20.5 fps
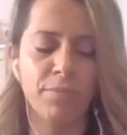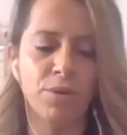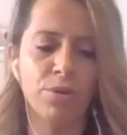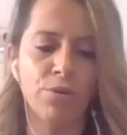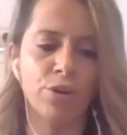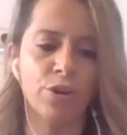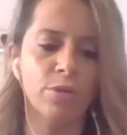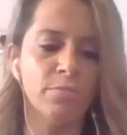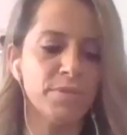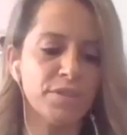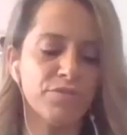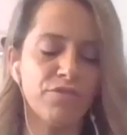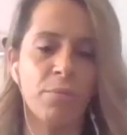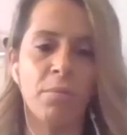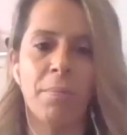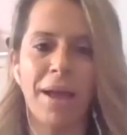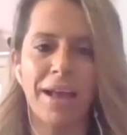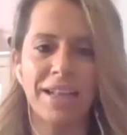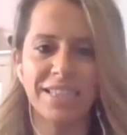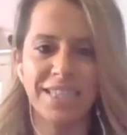the groups from
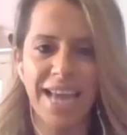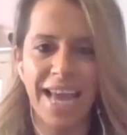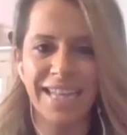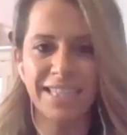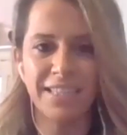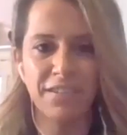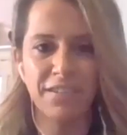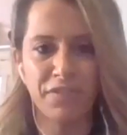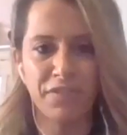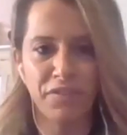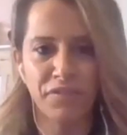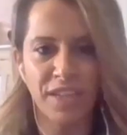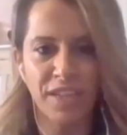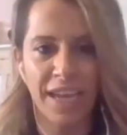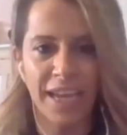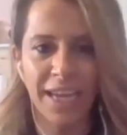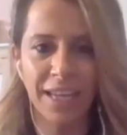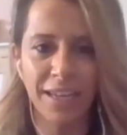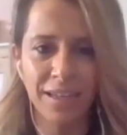about 10 to 15.